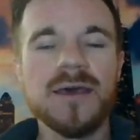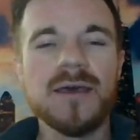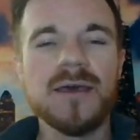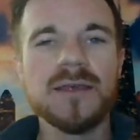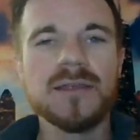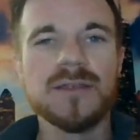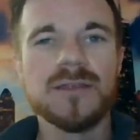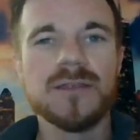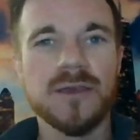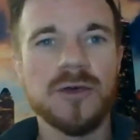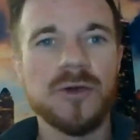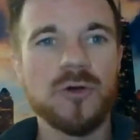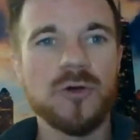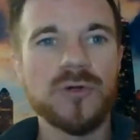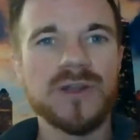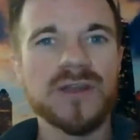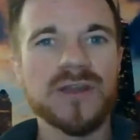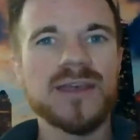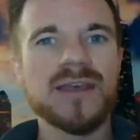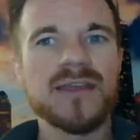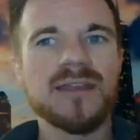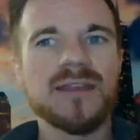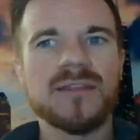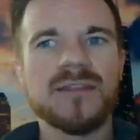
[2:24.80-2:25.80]
So we're going
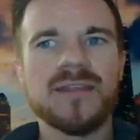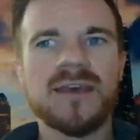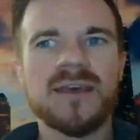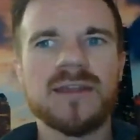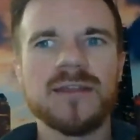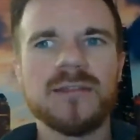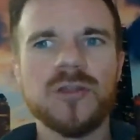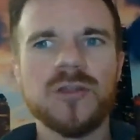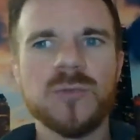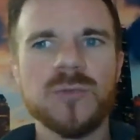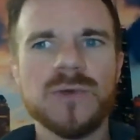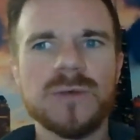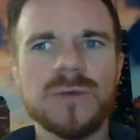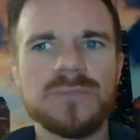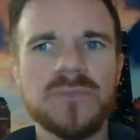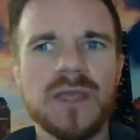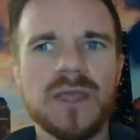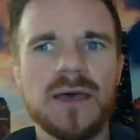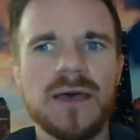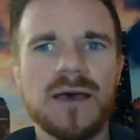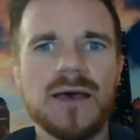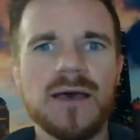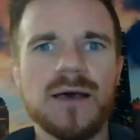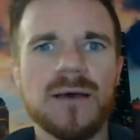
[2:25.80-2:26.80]
to get into that a little bit.
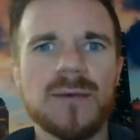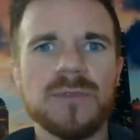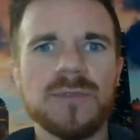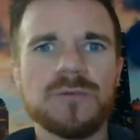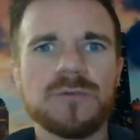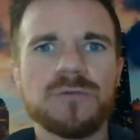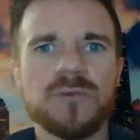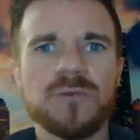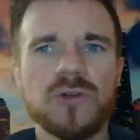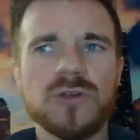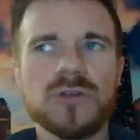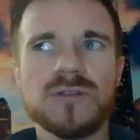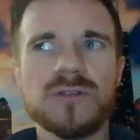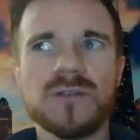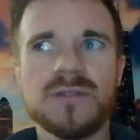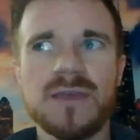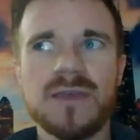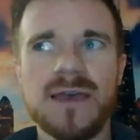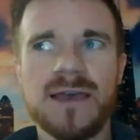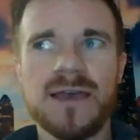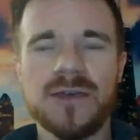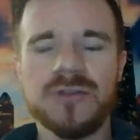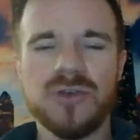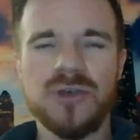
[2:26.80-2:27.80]
The first,
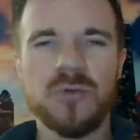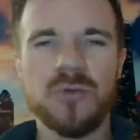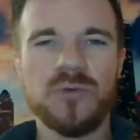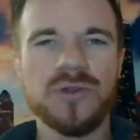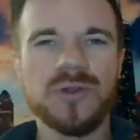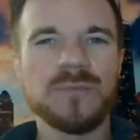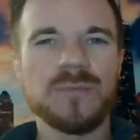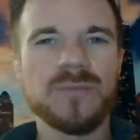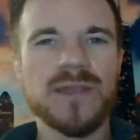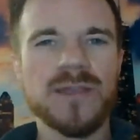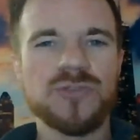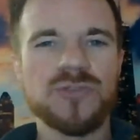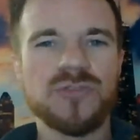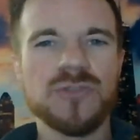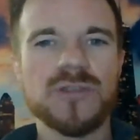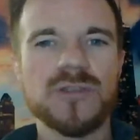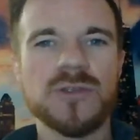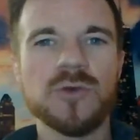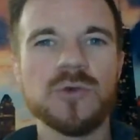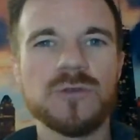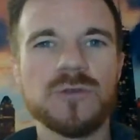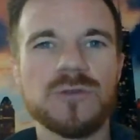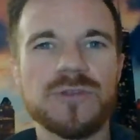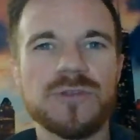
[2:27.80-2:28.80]
actually, I want to mention
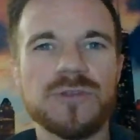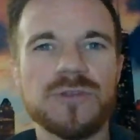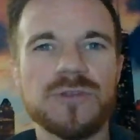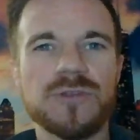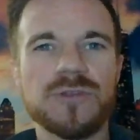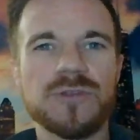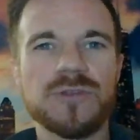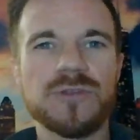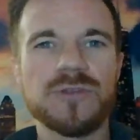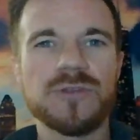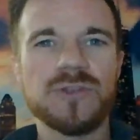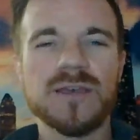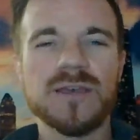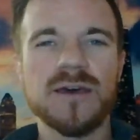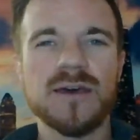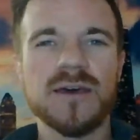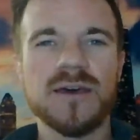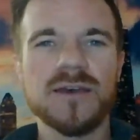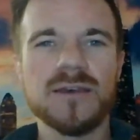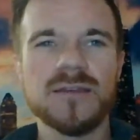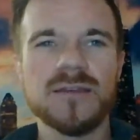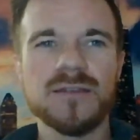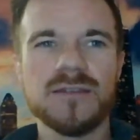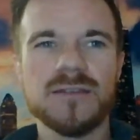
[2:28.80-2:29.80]
2 things
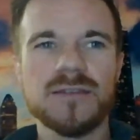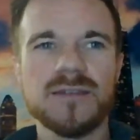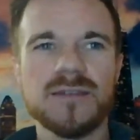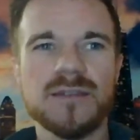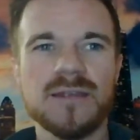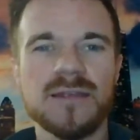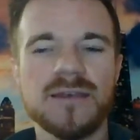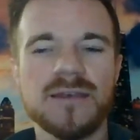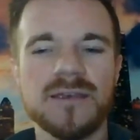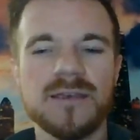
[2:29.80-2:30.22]
because,